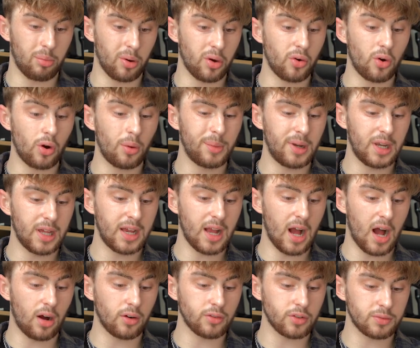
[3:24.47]
But normally
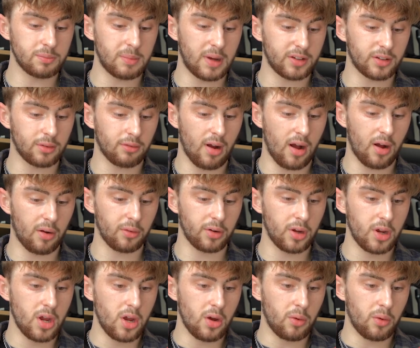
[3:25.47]
I'll just mess around